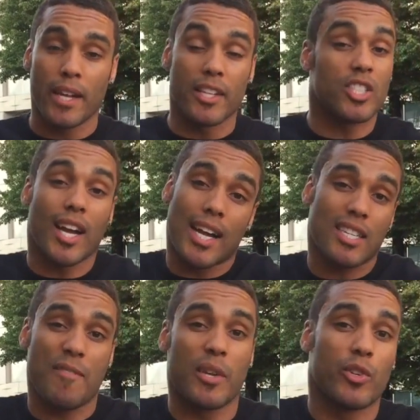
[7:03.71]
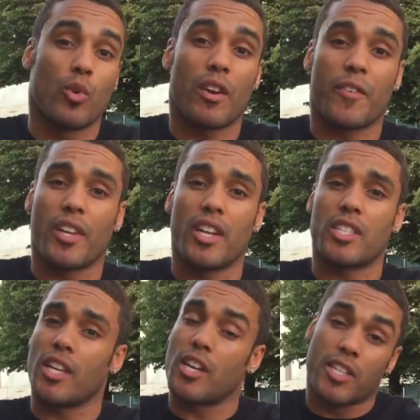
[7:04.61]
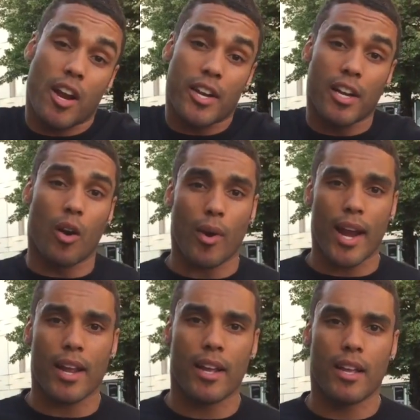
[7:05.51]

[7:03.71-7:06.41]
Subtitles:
These are guys that have been doing it for years and years. They already know, right?